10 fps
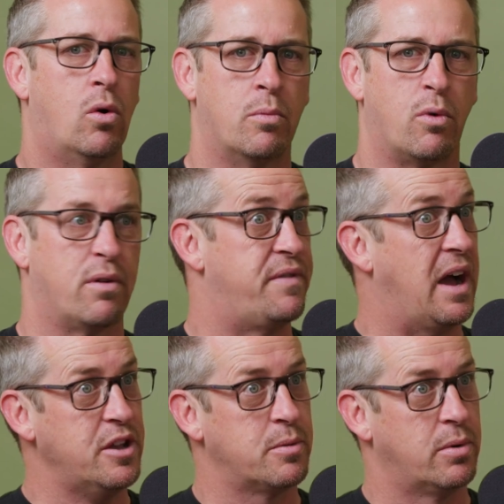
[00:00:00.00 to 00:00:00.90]
or more
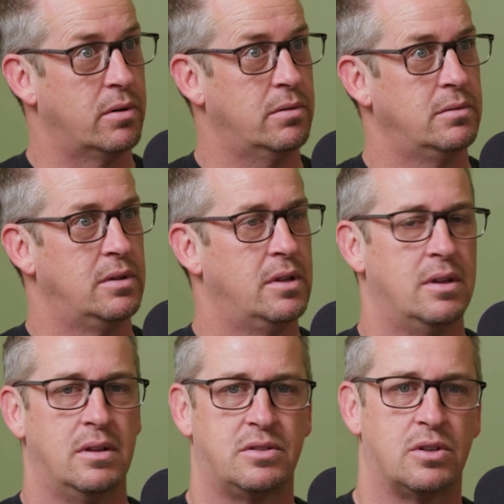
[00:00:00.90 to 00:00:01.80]
valuable.
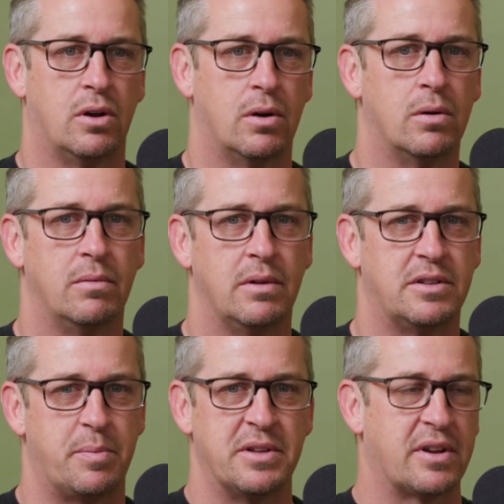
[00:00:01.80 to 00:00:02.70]
So
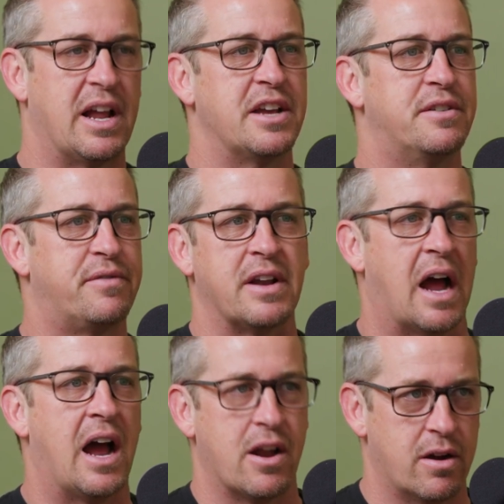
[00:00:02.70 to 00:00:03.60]
it depends on how you define
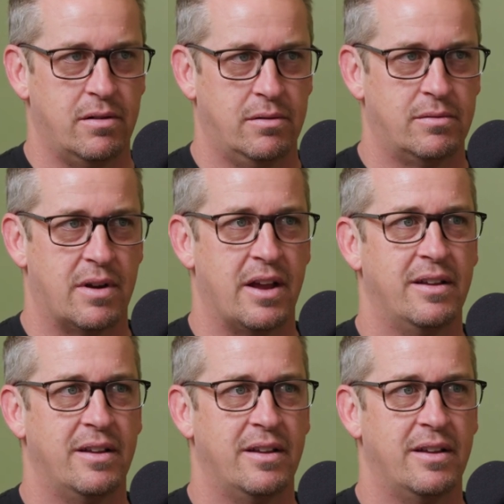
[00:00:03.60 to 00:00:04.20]
higher, right?